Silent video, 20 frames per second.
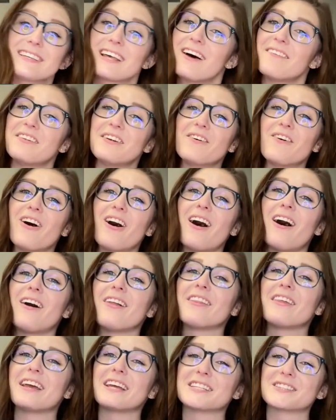Love you
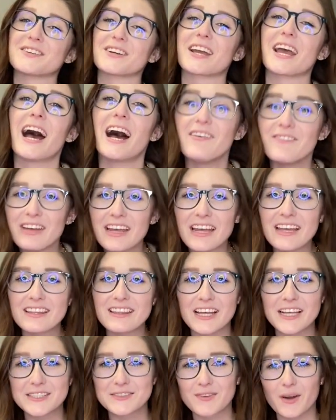all. Thanks for coming.
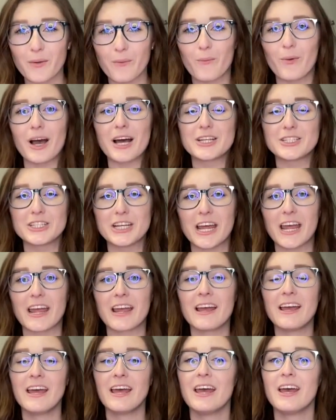Thanks for
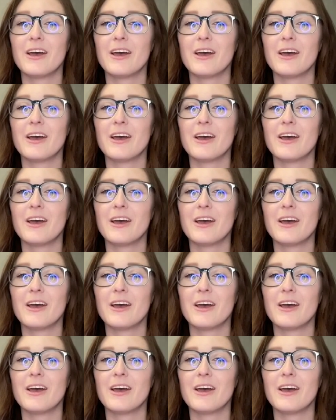watching.